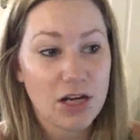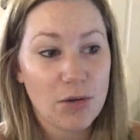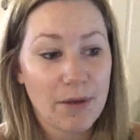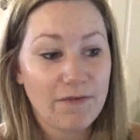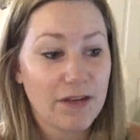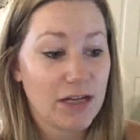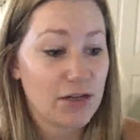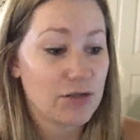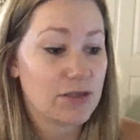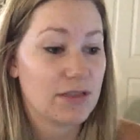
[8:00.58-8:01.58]
you know, my
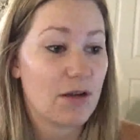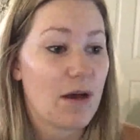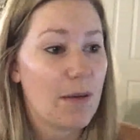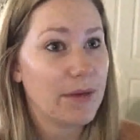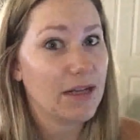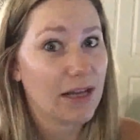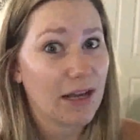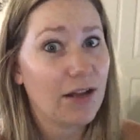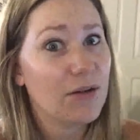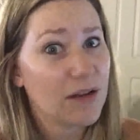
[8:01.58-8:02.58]
videos. So, I mean, like,
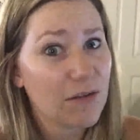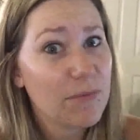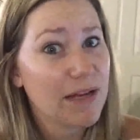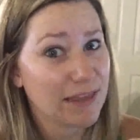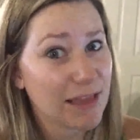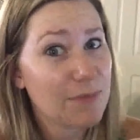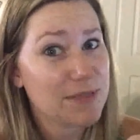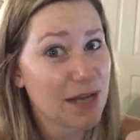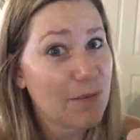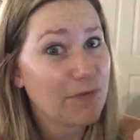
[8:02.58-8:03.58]
hello, give me a
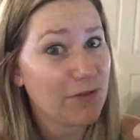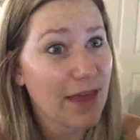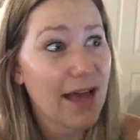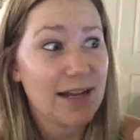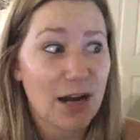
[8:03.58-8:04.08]
thumbs up for that.